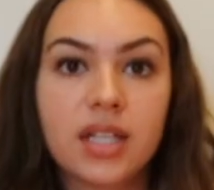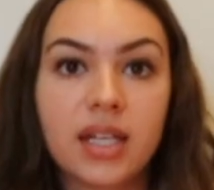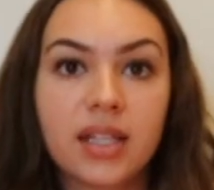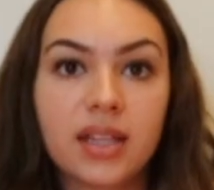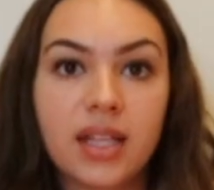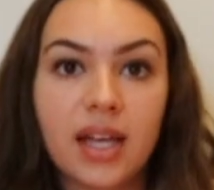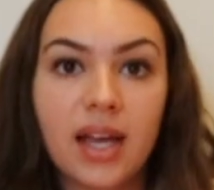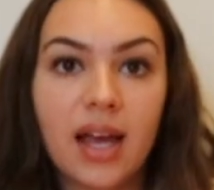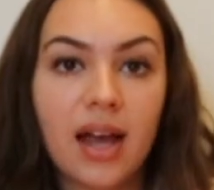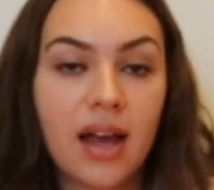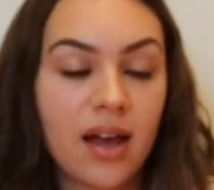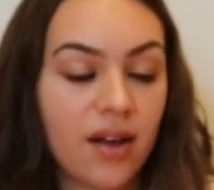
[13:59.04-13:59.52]
like
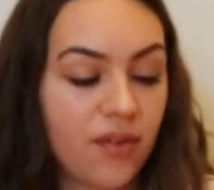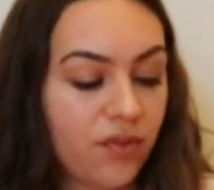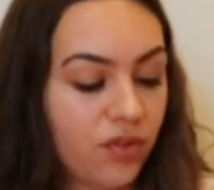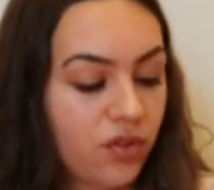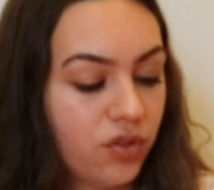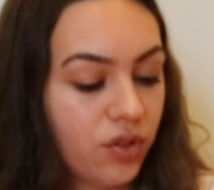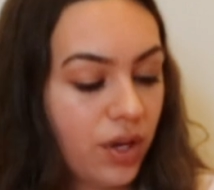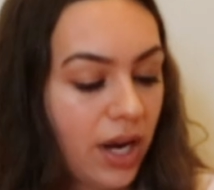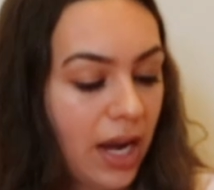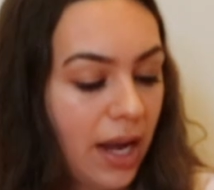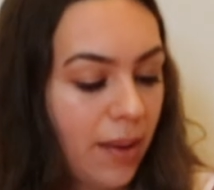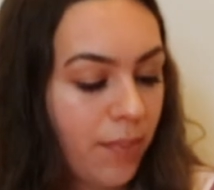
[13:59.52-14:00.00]
they have
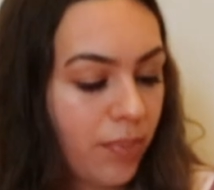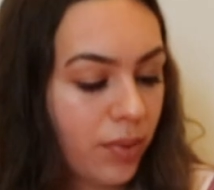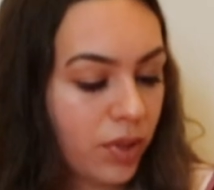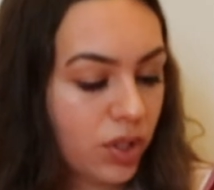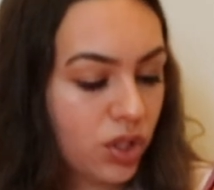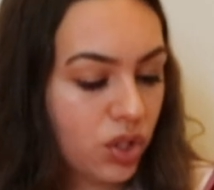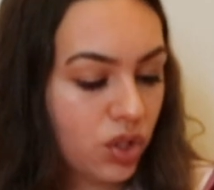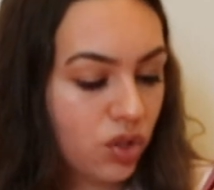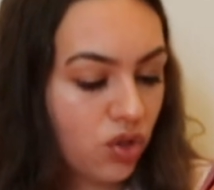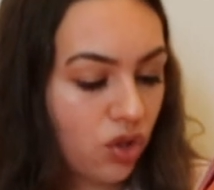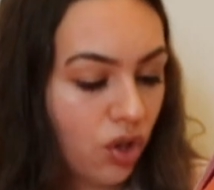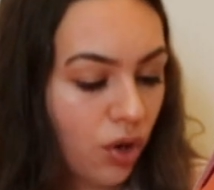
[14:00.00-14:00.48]
grape,
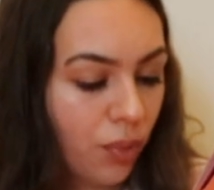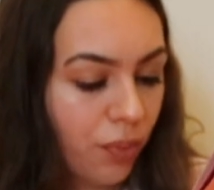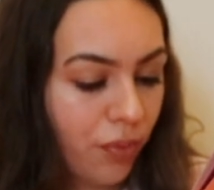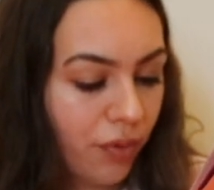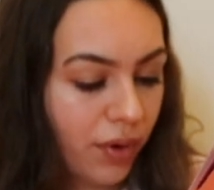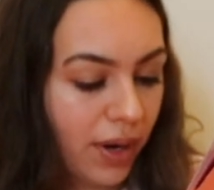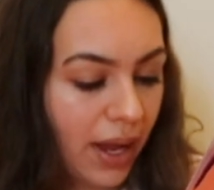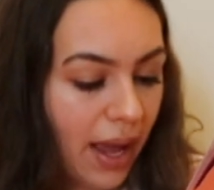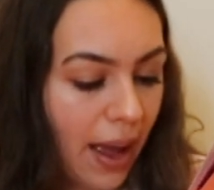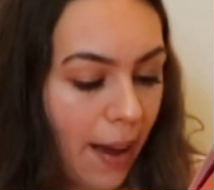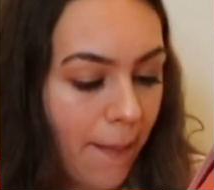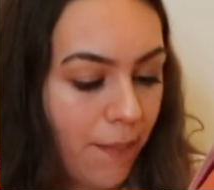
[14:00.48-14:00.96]

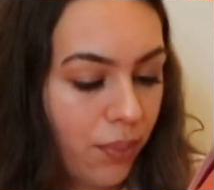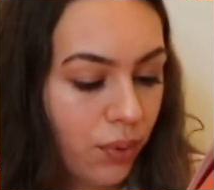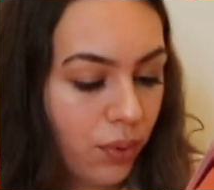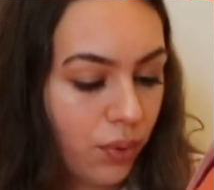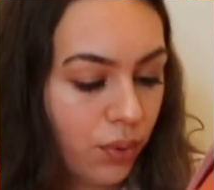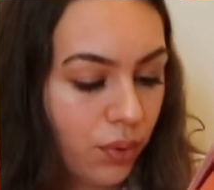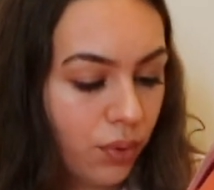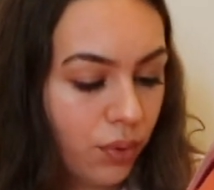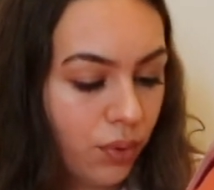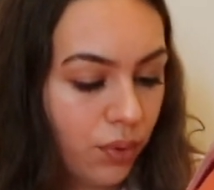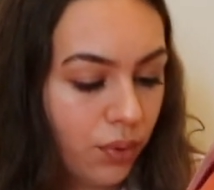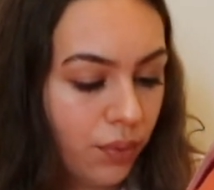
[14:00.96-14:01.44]
strawberry,
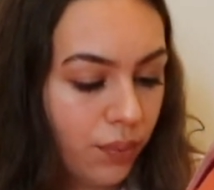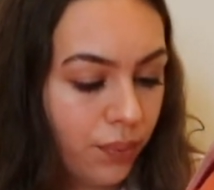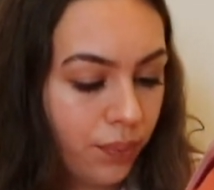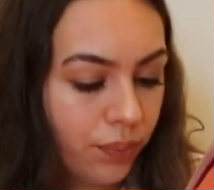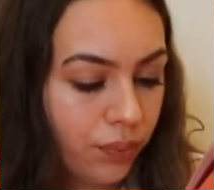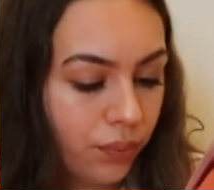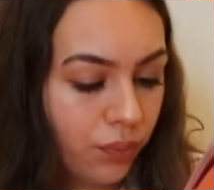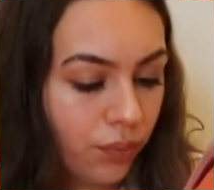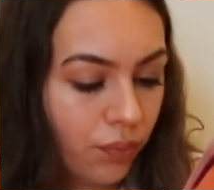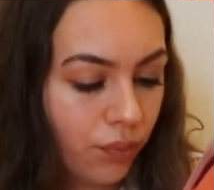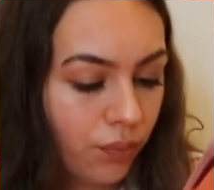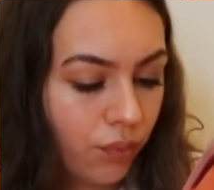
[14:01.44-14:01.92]
apple,
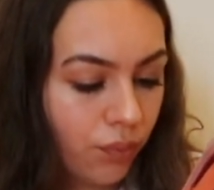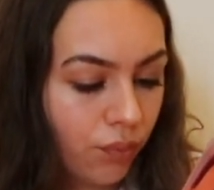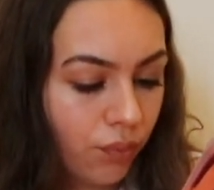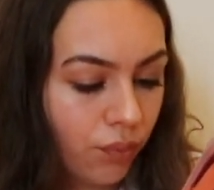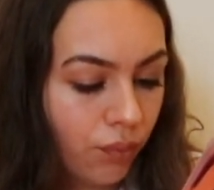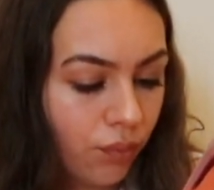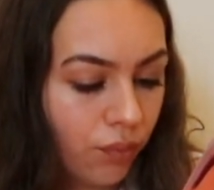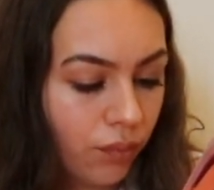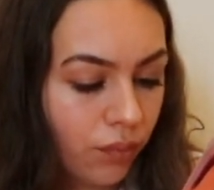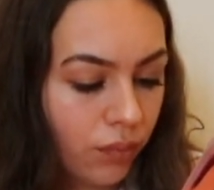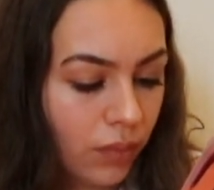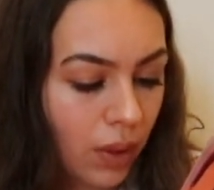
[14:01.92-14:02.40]

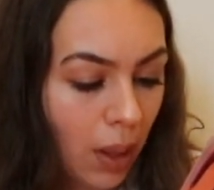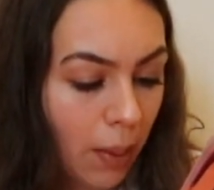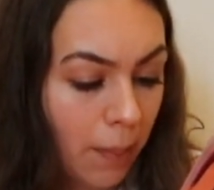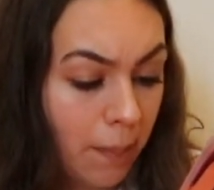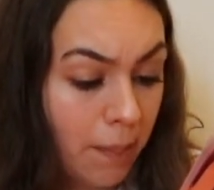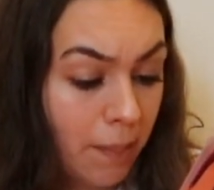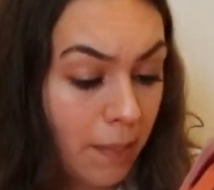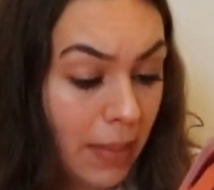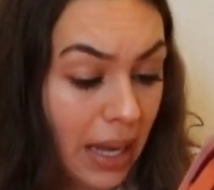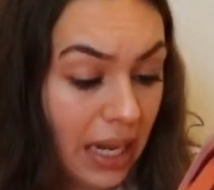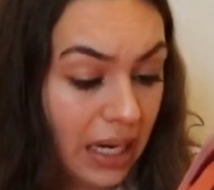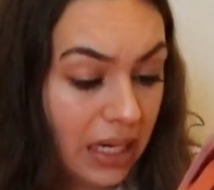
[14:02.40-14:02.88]

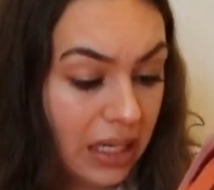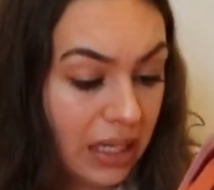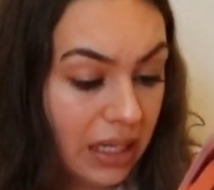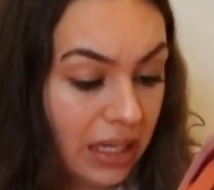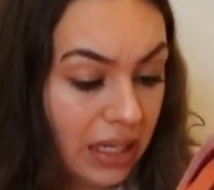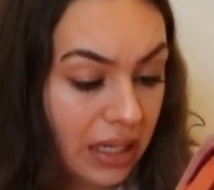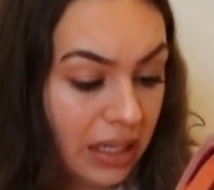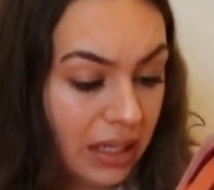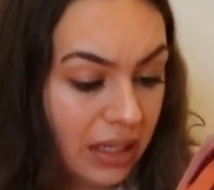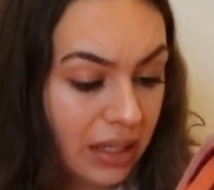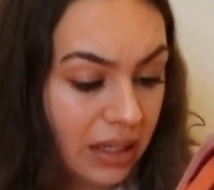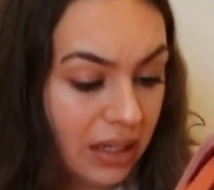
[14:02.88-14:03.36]

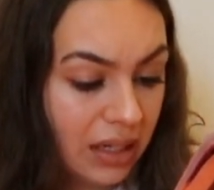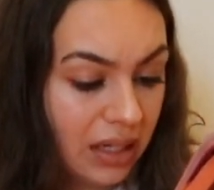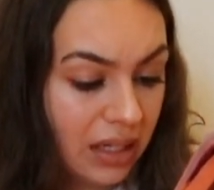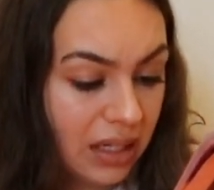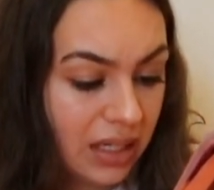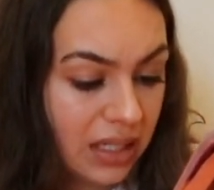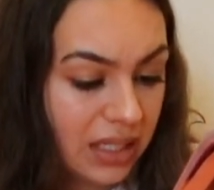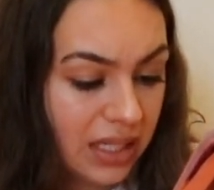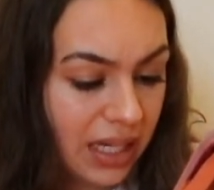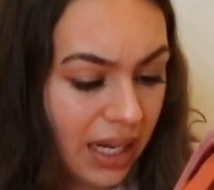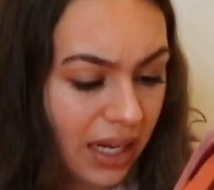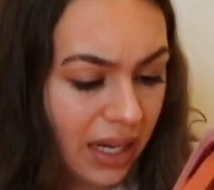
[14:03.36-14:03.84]
melon.
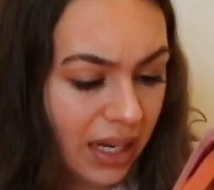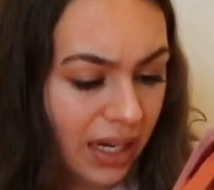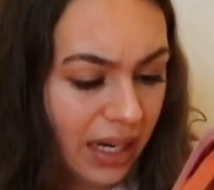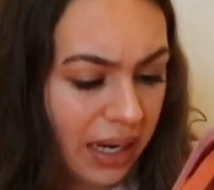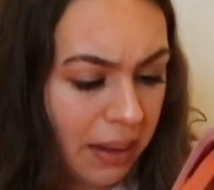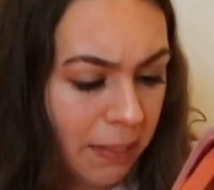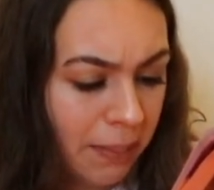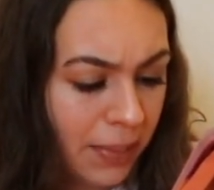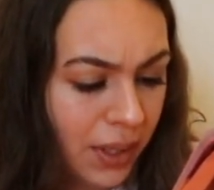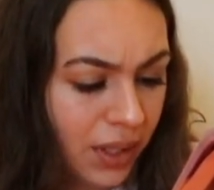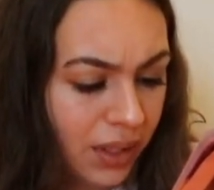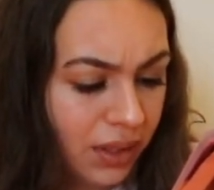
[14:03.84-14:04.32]
Is that a
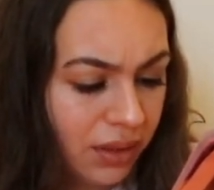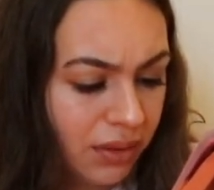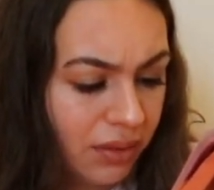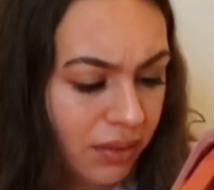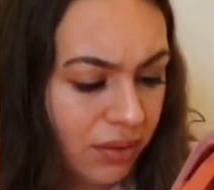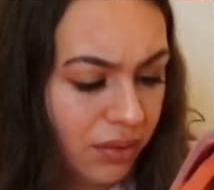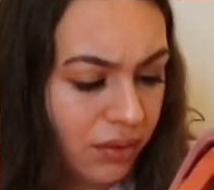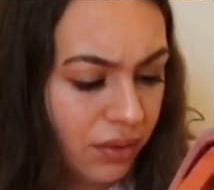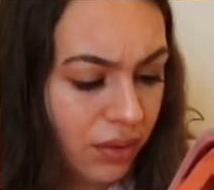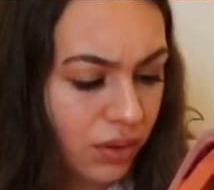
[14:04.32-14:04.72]
lemon?